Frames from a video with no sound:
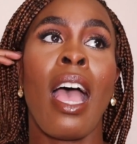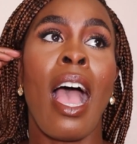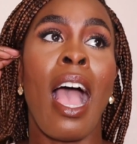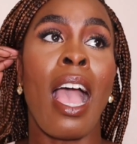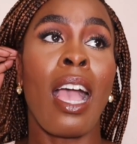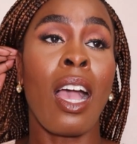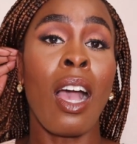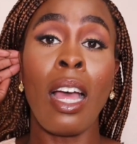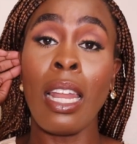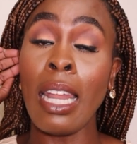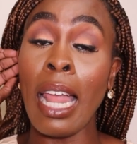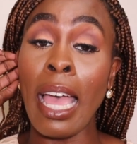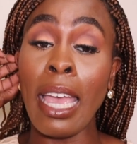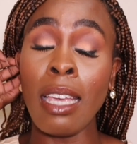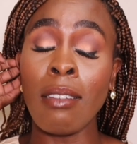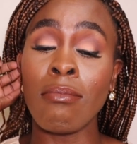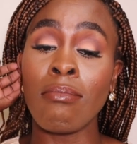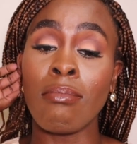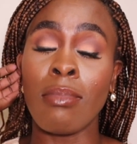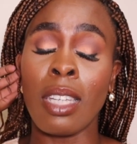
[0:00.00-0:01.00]
I can't lie,
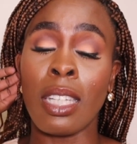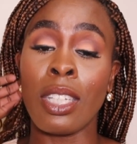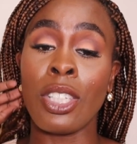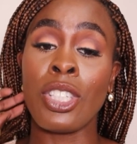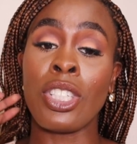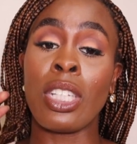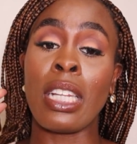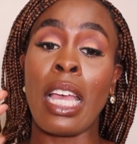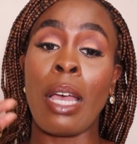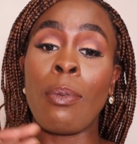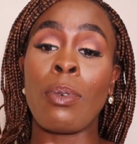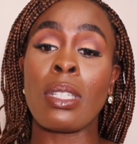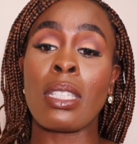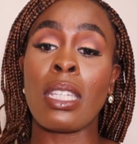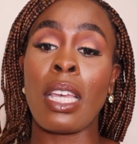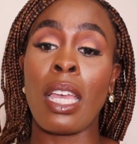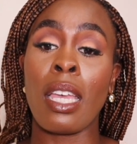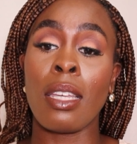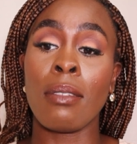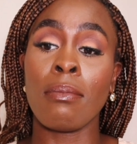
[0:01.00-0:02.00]
initially I was
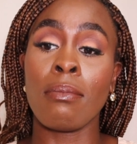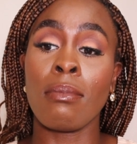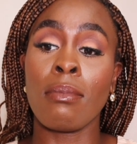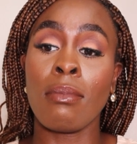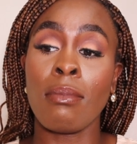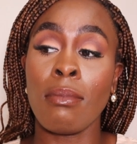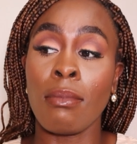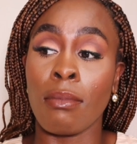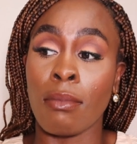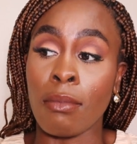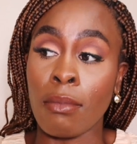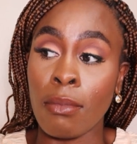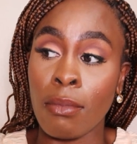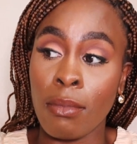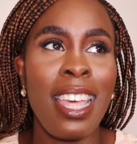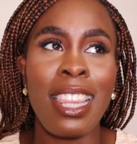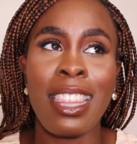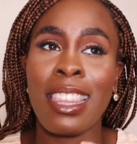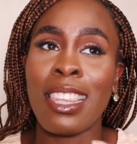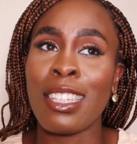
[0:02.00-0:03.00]
like,
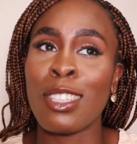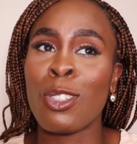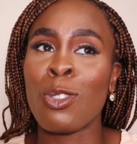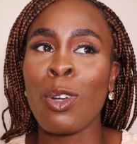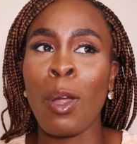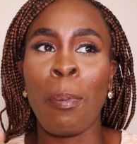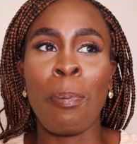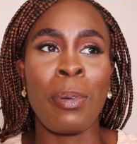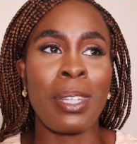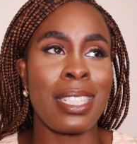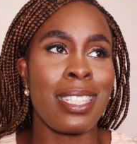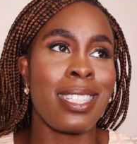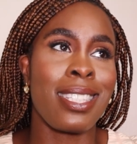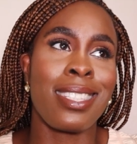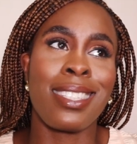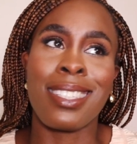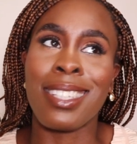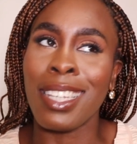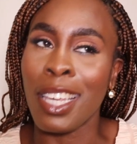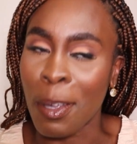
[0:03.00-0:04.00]
the drop is
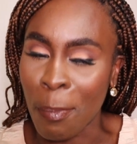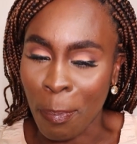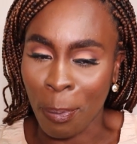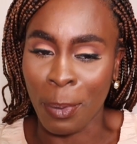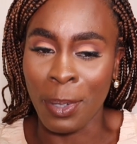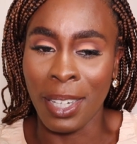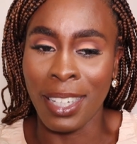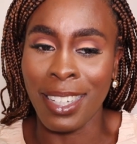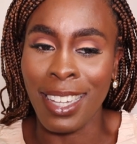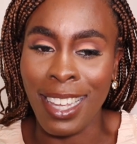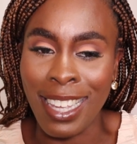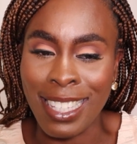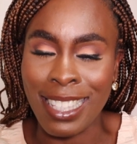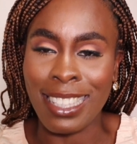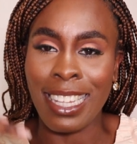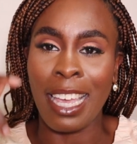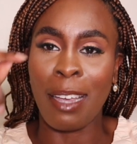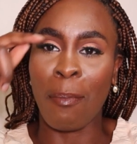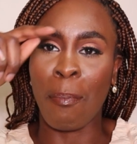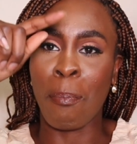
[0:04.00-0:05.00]
steep. It's
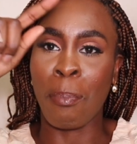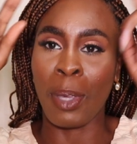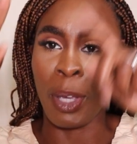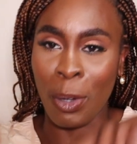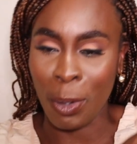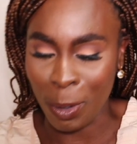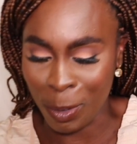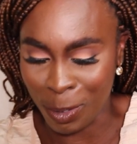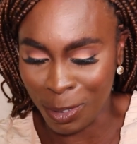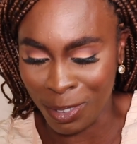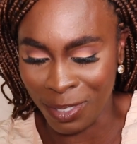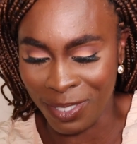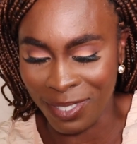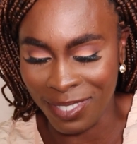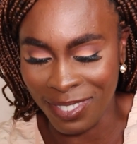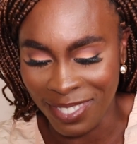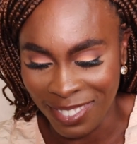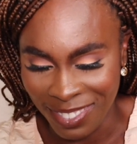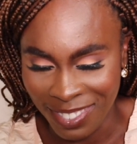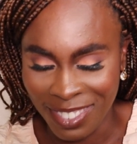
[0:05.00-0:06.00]
like,
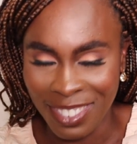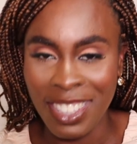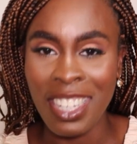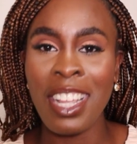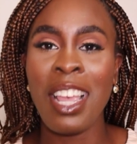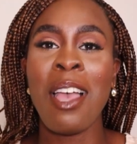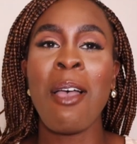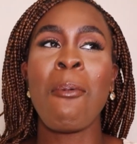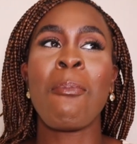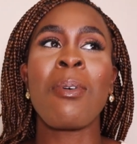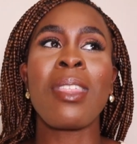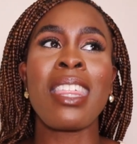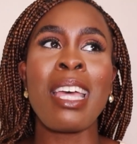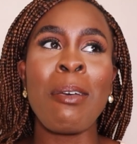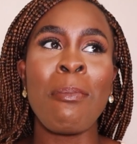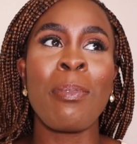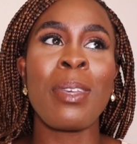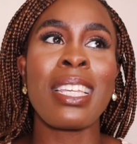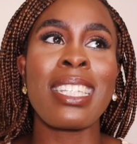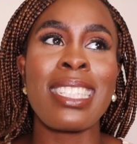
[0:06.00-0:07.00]
pew! But that
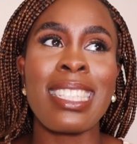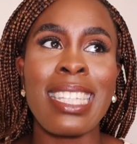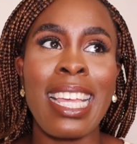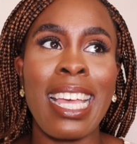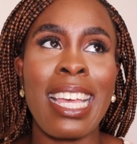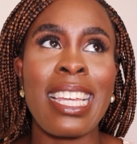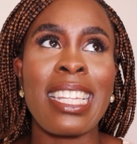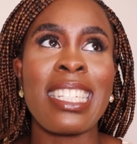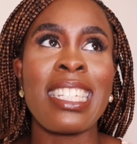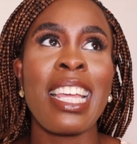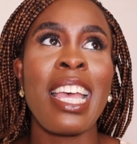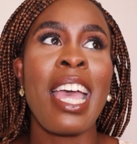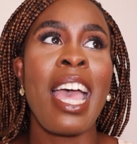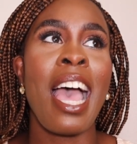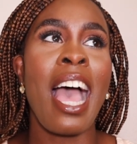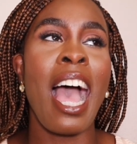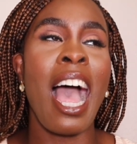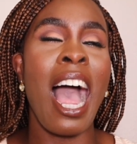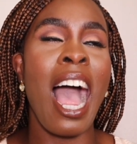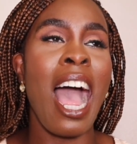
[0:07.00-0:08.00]
being said,
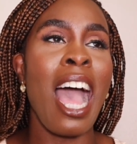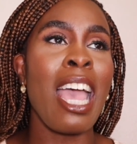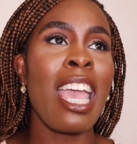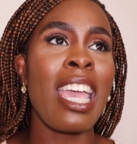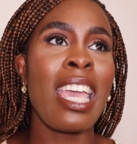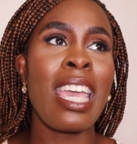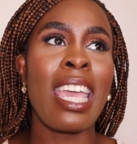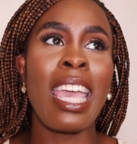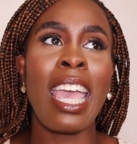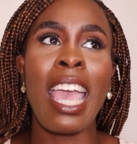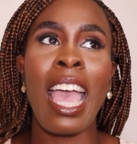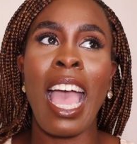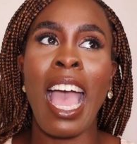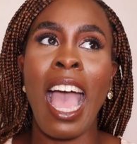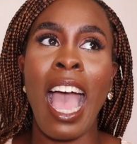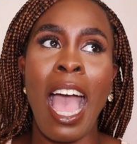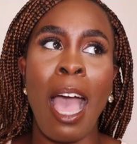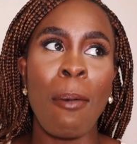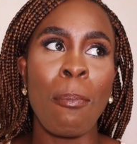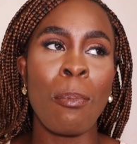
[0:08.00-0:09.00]
I
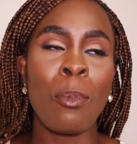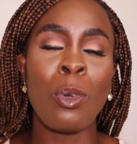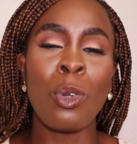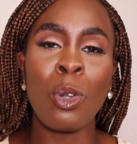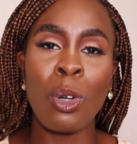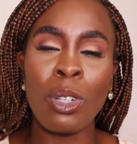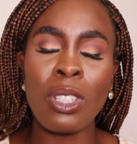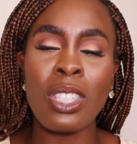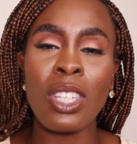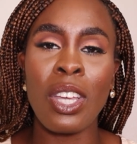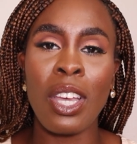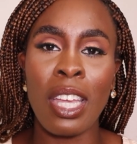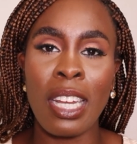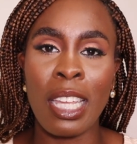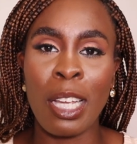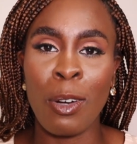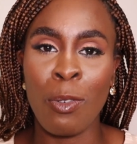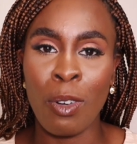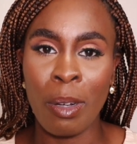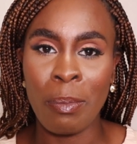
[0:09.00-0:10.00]
am not
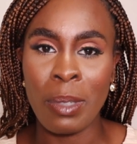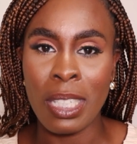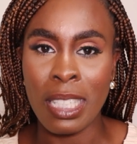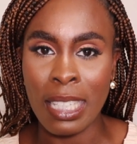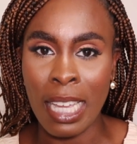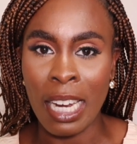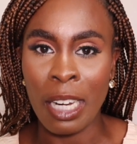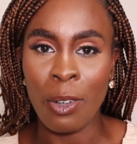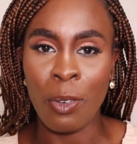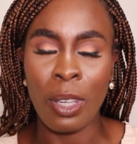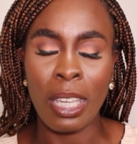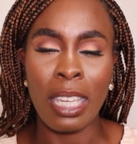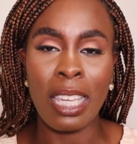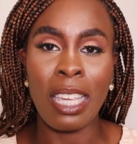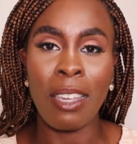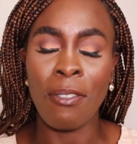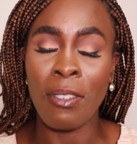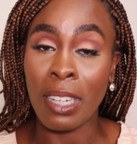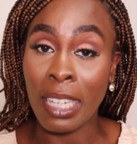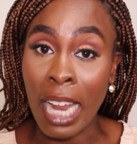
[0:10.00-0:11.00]
earning a rubbish salary,
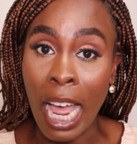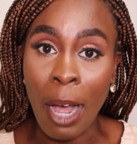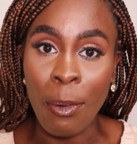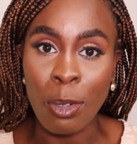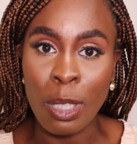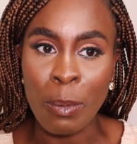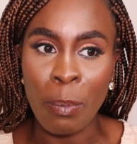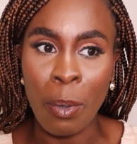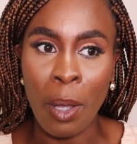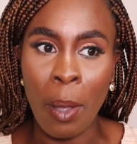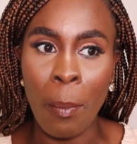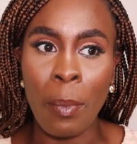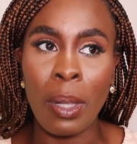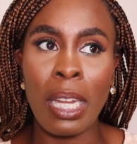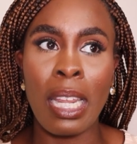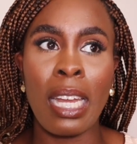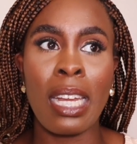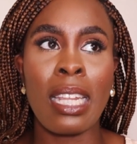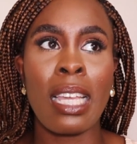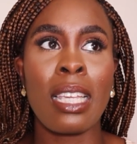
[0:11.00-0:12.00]
even now as permanent.
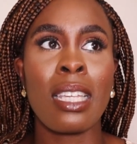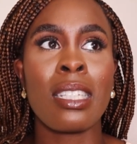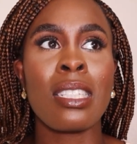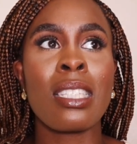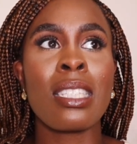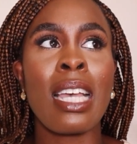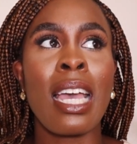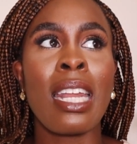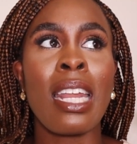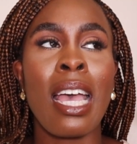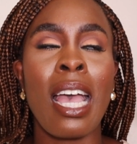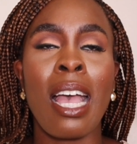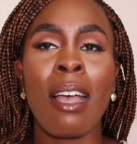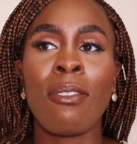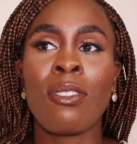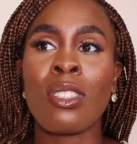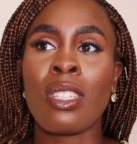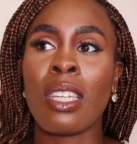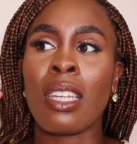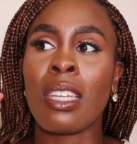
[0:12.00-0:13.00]
And you just kind of have
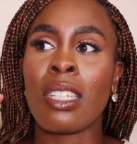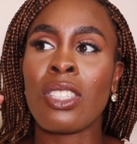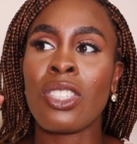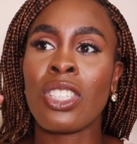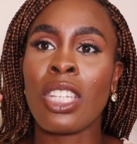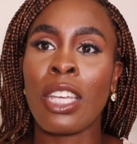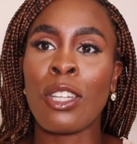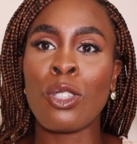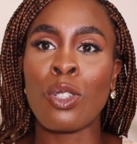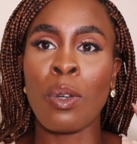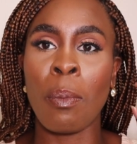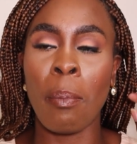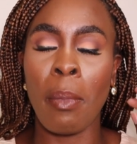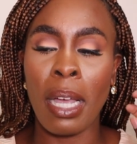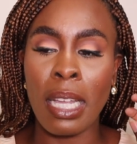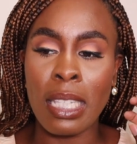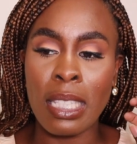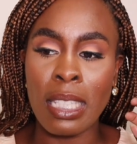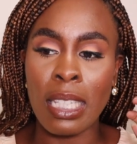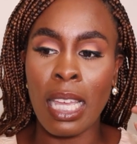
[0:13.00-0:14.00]
to change your
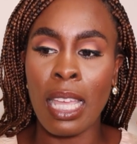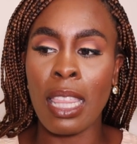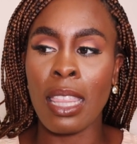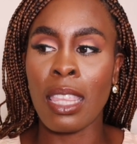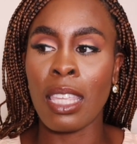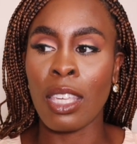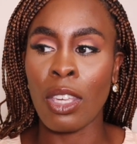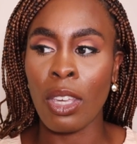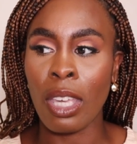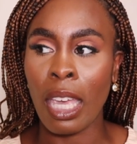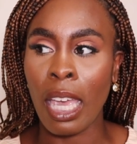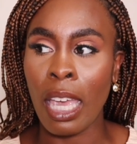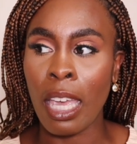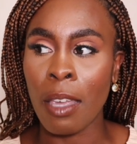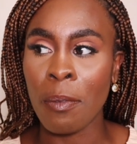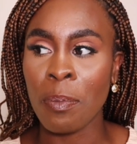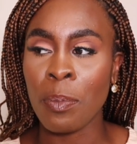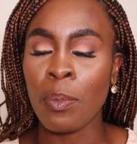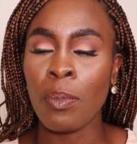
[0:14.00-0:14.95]
mindset and think, okay,